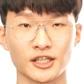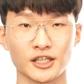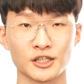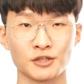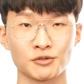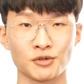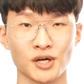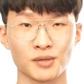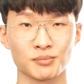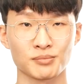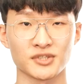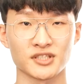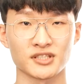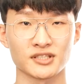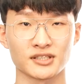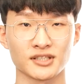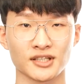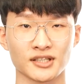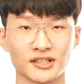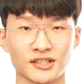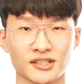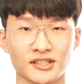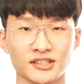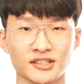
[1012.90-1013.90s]
We can
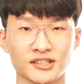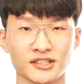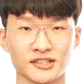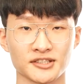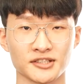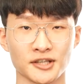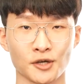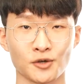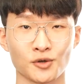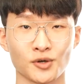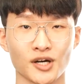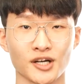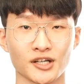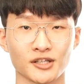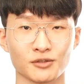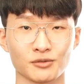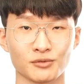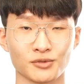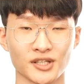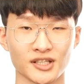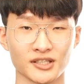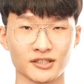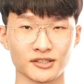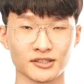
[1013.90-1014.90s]
also add an instruction
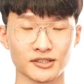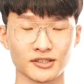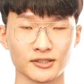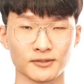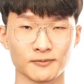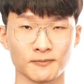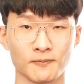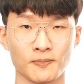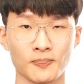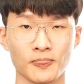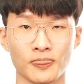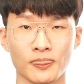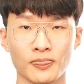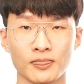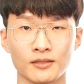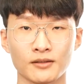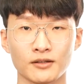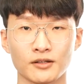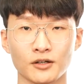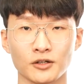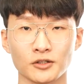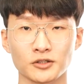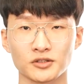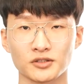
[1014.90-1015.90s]
for the user at the
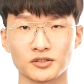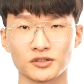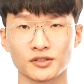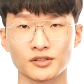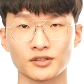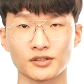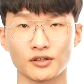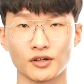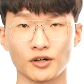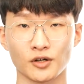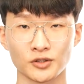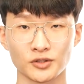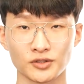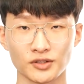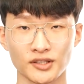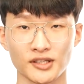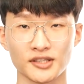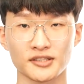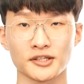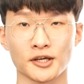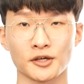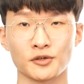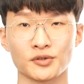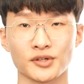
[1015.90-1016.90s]
code level
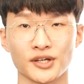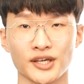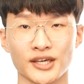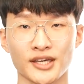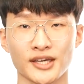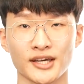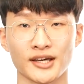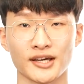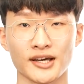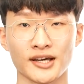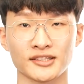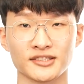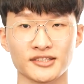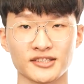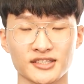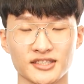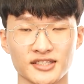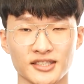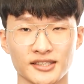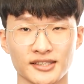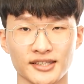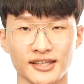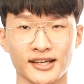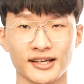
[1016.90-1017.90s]
on how
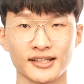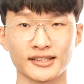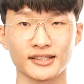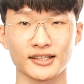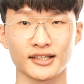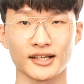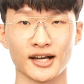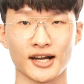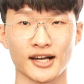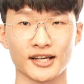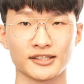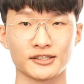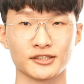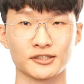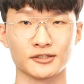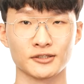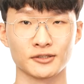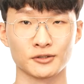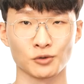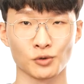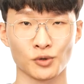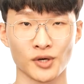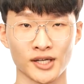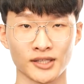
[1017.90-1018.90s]
the user can
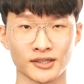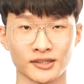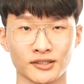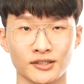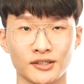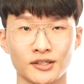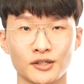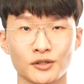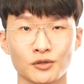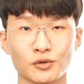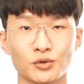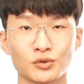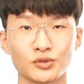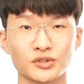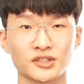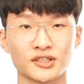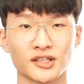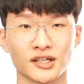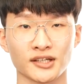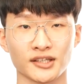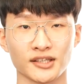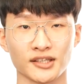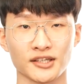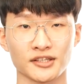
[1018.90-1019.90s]
use a
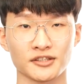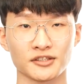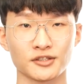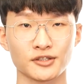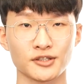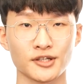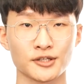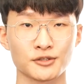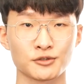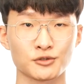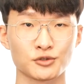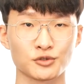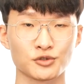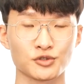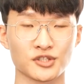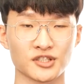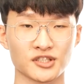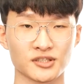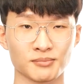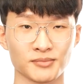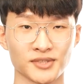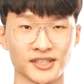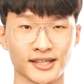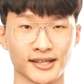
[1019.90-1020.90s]
similar
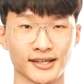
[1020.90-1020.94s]
feature.